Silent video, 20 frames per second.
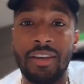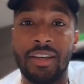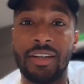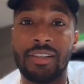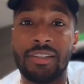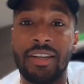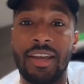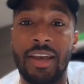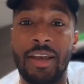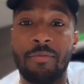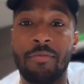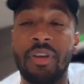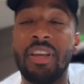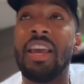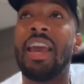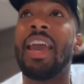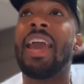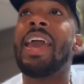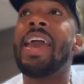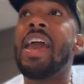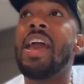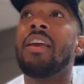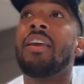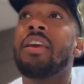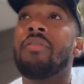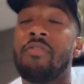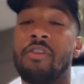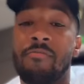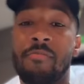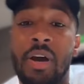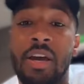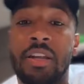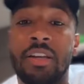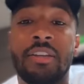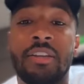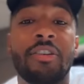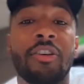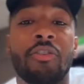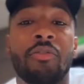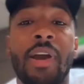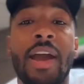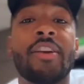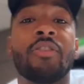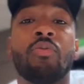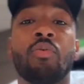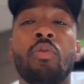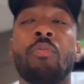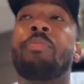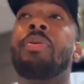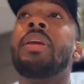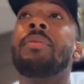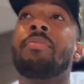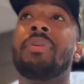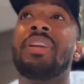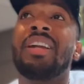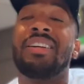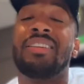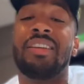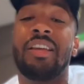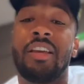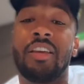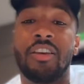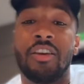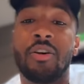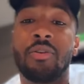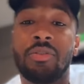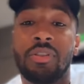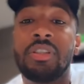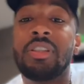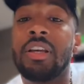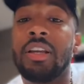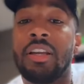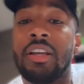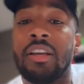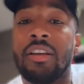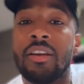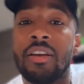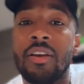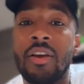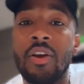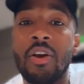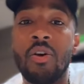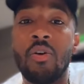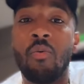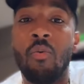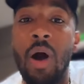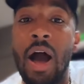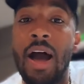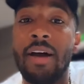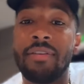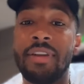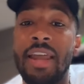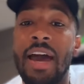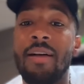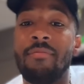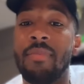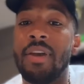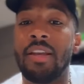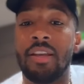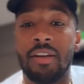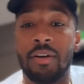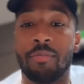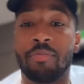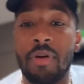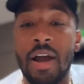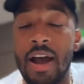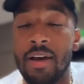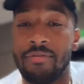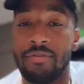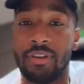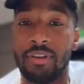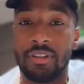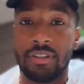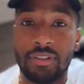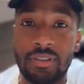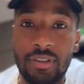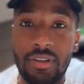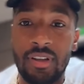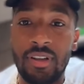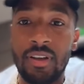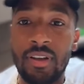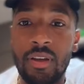You understand me? And giving money to grassroots people that's in your city while not making a profit.